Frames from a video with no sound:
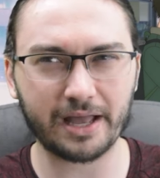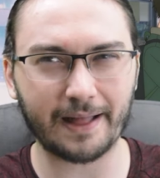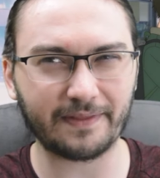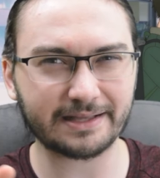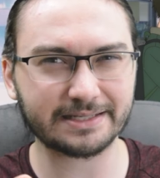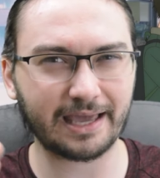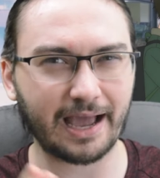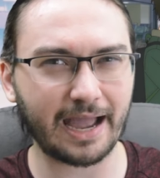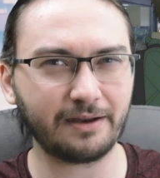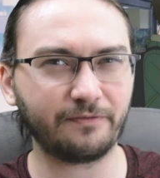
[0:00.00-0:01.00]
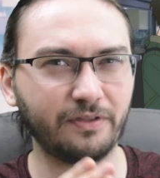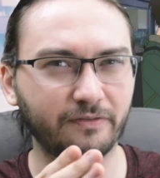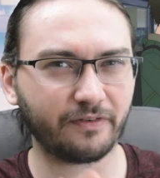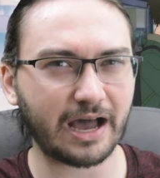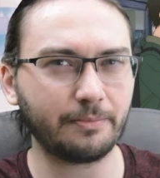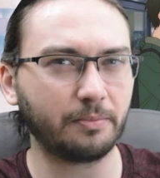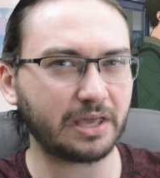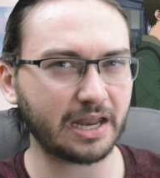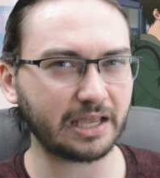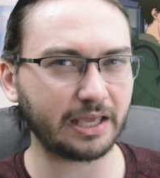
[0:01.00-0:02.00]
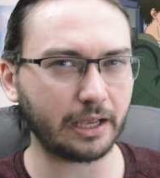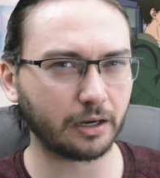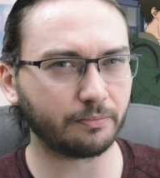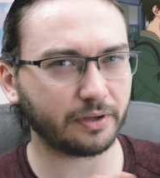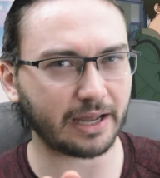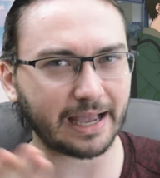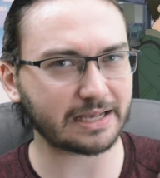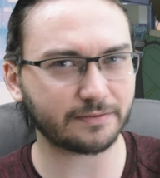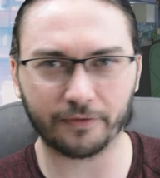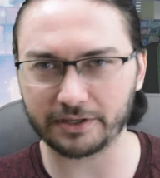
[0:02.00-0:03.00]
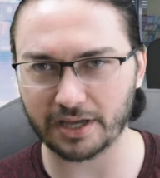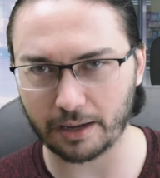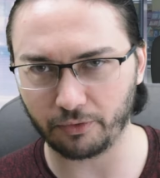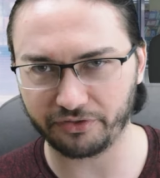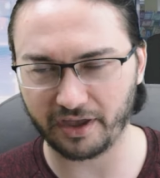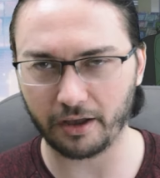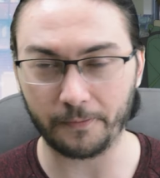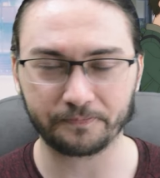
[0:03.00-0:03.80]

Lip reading: and that's kind of the vibe I'm getting here, but I guess only time will tell.